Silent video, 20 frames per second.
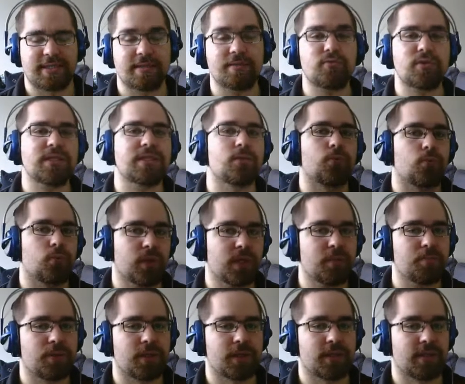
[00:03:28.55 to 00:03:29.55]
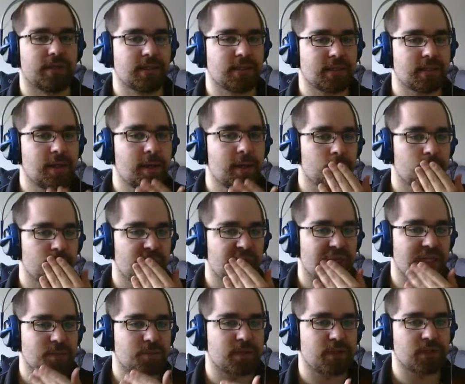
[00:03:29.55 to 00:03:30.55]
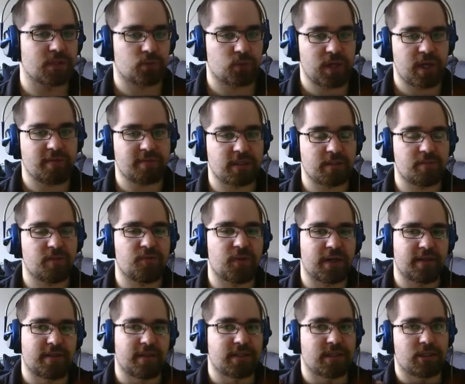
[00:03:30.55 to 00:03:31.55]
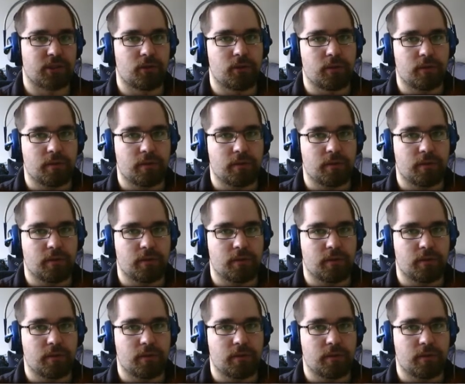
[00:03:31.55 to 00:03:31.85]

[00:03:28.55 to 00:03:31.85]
And the reason we play this is because we have some effect that's,